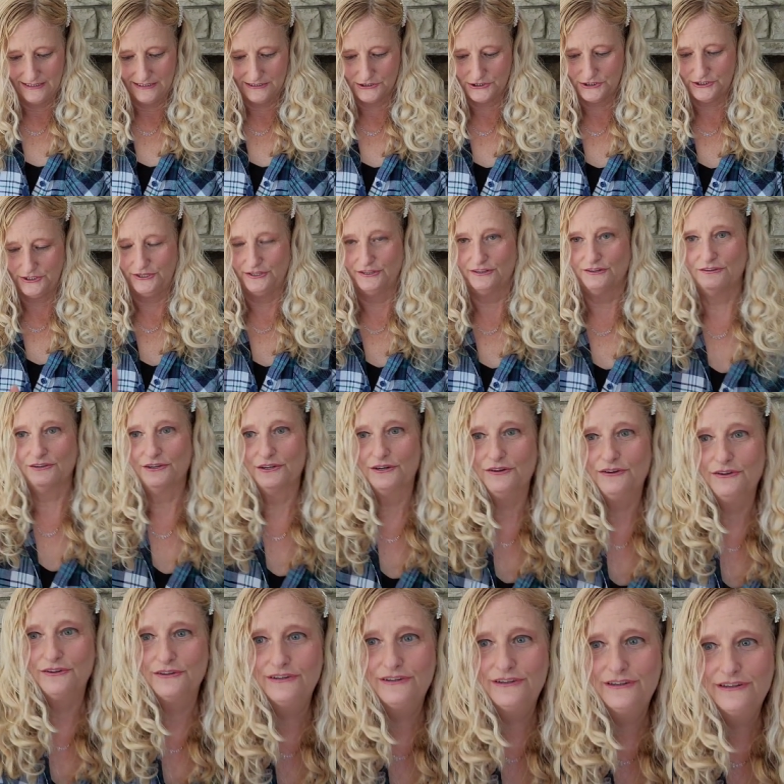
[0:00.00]
show you the
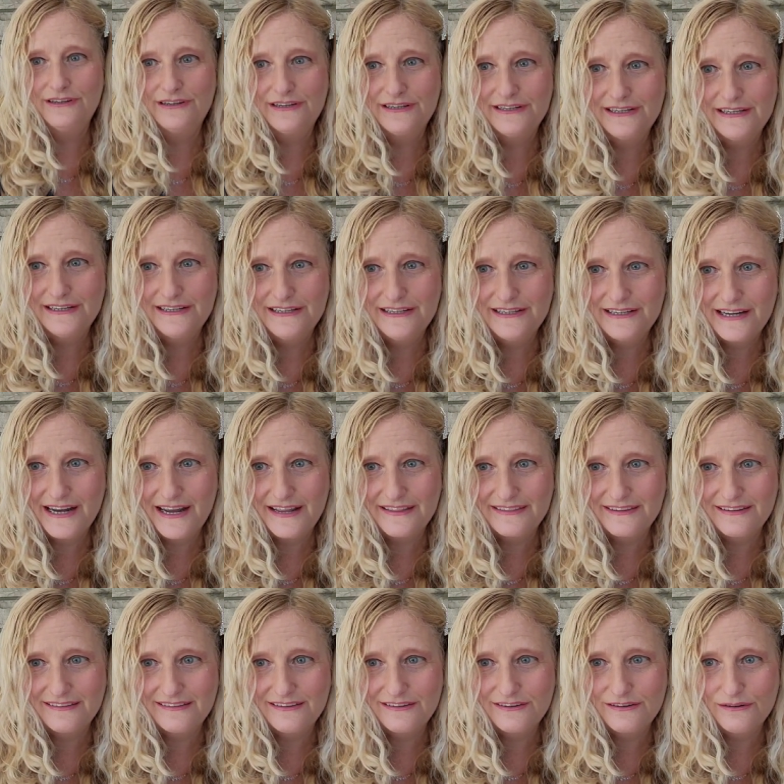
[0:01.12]
little, got
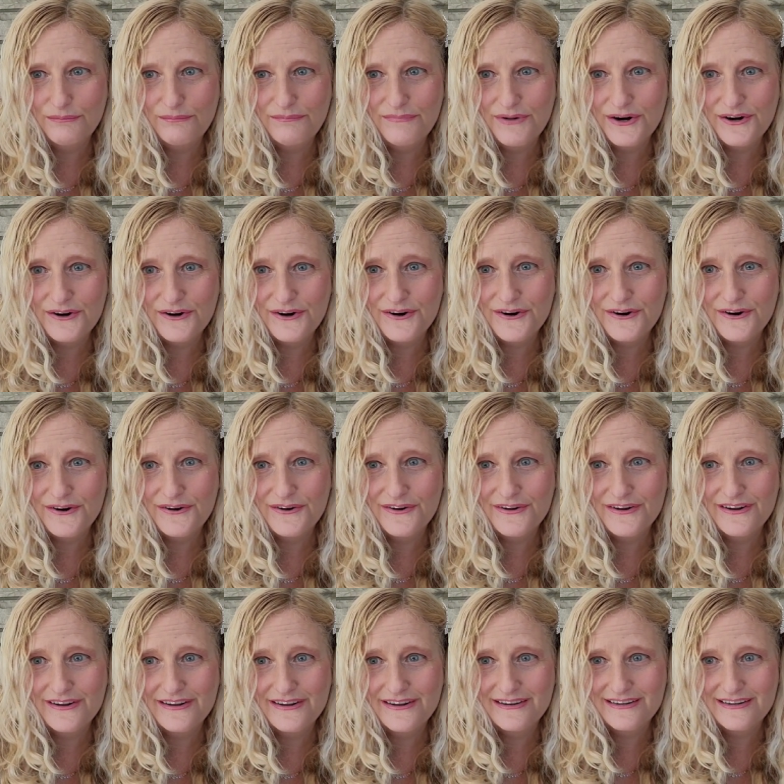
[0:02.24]
the little bird.